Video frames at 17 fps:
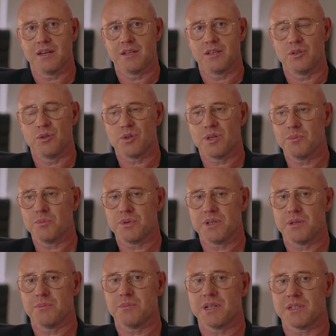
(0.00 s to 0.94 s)
you can
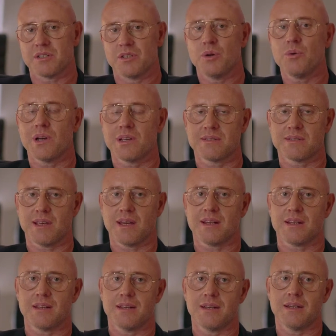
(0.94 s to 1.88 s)
pretty much know
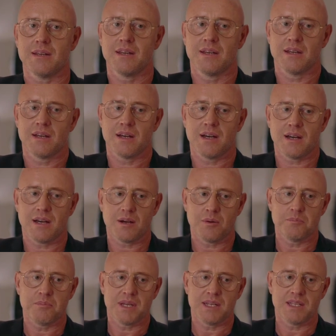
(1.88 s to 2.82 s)
exactly how
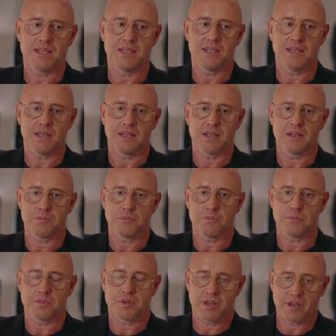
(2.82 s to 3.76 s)
many
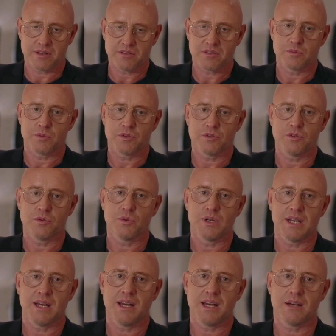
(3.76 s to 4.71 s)
customers you
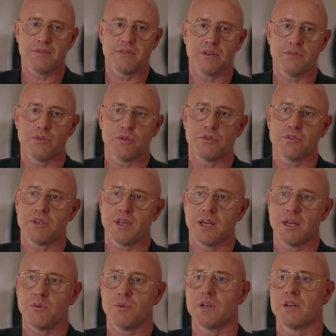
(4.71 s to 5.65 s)
will have if you
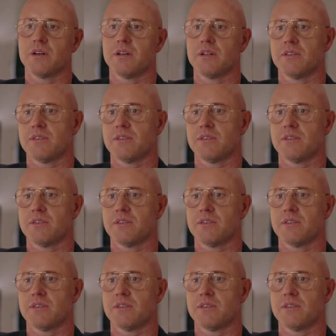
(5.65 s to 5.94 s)
say we're going to